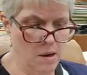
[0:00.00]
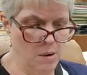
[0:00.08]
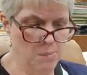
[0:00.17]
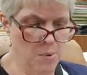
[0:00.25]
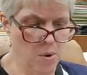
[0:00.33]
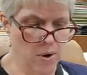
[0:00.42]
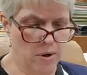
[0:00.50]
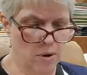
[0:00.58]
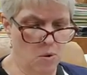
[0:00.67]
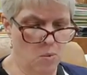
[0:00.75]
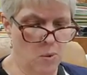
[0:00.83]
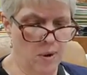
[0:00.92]
port,
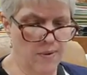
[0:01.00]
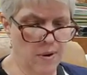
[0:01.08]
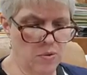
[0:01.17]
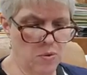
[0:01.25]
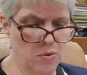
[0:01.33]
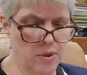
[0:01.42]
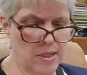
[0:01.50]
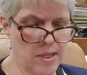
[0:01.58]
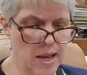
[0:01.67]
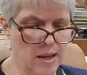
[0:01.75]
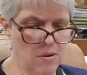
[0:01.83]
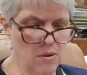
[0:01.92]
weaving through the
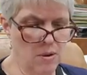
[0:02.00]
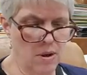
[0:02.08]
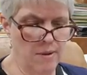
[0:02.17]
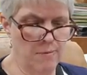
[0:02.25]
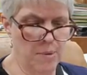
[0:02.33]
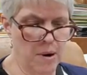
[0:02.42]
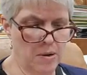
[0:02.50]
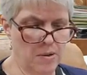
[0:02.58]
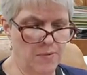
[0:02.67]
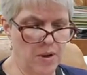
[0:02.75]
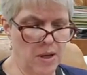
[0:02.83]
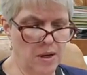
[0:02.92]
tangle of parked
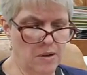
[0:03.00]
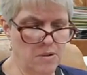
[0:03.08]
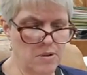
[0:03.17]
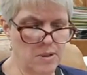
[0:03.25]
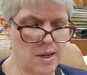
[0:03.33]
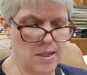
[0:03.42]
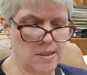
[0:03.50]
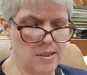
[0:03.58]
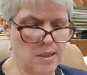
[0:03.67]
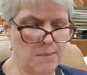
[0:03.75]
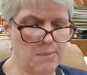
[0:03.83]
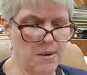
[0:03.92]
vehicles and
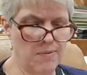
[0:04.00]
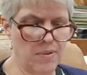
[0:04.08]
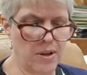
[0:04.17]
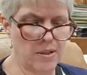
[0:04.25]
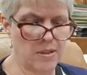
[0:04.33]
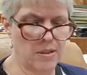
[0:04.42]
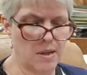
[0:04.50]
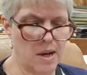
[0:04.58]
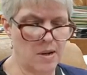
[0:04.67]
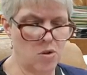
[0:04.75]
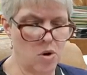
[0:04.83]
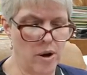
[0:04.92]
steaming vents
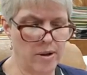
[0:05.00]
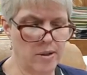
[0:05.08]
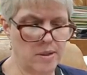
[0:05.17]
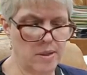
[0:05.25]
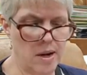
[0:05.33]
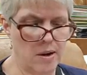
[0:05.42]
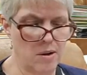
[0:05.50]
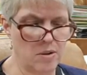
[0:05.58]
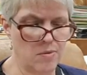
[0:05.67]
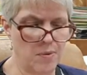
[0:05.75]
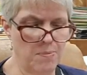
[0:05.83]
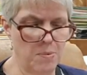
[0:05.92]
and drawing stares
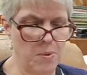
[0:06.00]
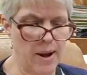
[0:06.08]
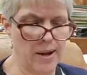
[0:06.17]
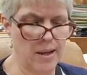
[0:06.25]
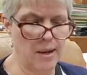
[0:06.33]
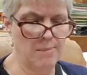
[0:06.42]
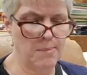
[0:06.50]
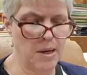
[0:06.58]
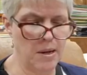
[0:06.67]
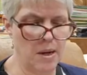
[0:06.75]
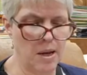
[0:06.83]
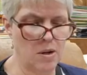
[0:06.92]
from the raggedy
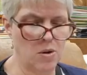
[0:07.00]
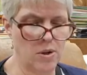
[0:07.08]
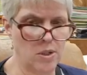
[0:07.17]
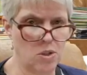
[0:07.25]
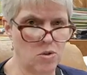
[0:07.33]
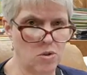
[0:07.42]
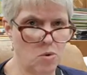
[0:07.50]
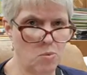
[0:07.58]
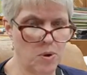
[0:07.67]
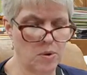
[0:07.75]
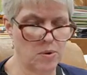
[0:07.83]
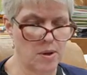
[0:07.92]
men and creatures who
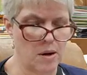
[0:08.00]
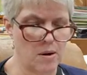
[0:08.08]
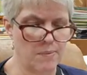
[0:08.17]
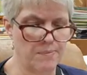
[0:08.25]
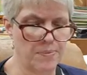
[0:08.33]
worked there.